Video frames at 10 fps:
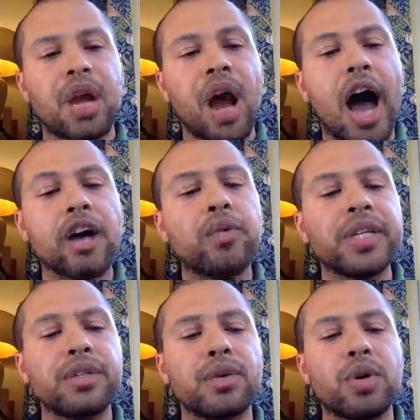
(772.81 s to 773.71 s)
I
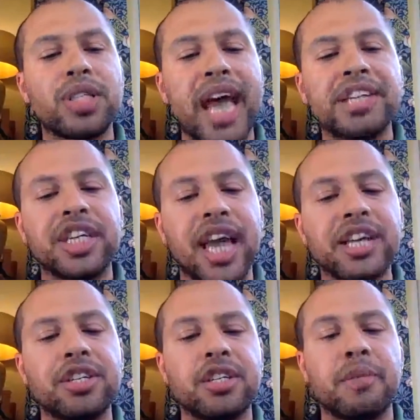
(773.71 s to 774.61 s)
always thought
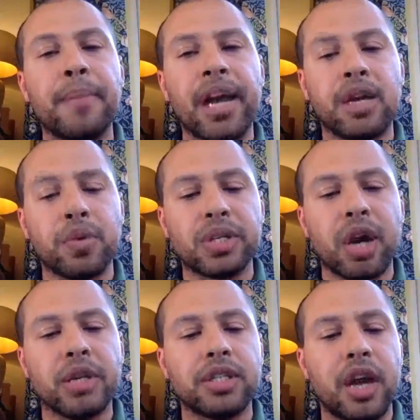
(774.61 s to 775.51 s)
education and money was
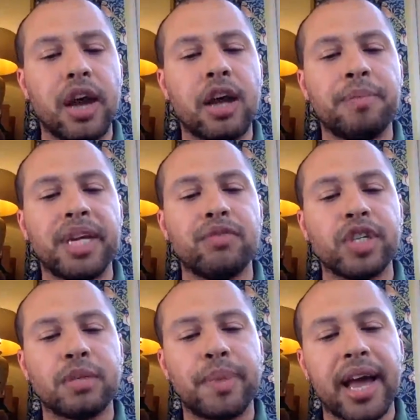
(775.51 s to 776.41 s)
going to earn me
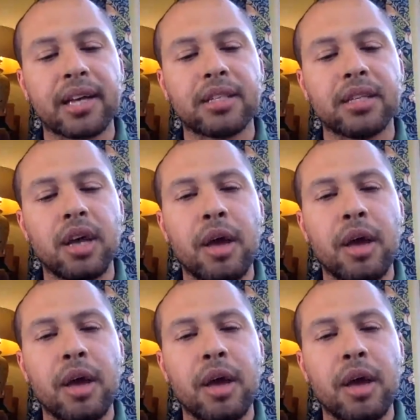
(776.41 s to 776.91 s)
respect,